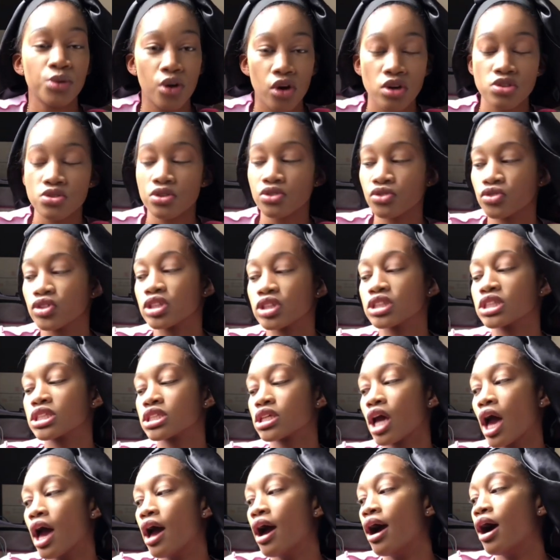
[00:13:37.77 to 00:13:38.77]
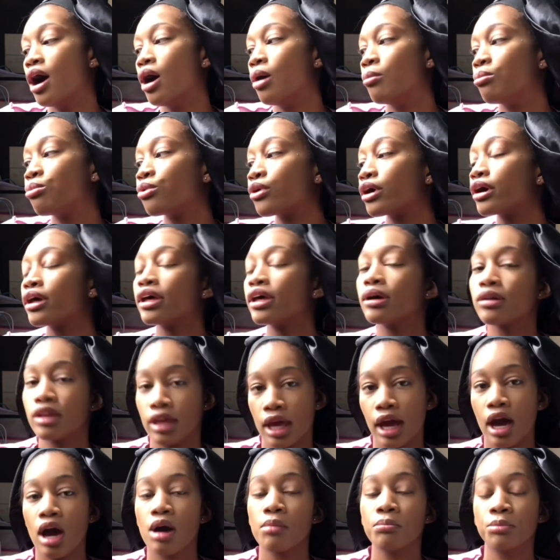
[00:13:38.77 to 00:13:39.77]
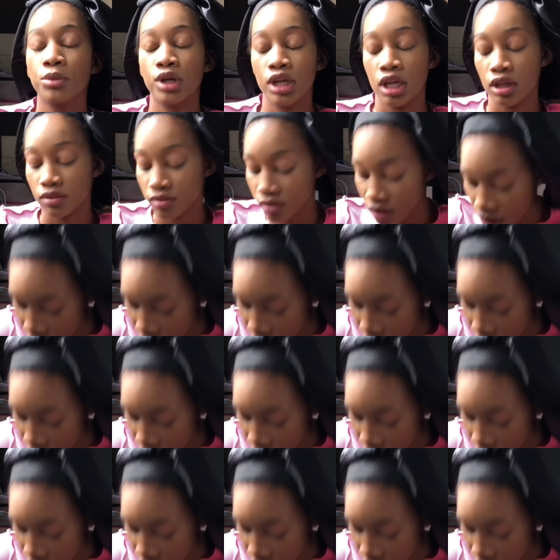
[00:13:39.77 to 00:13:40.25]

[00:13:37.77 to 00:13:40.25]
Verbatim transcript: because of it. But yeah, money.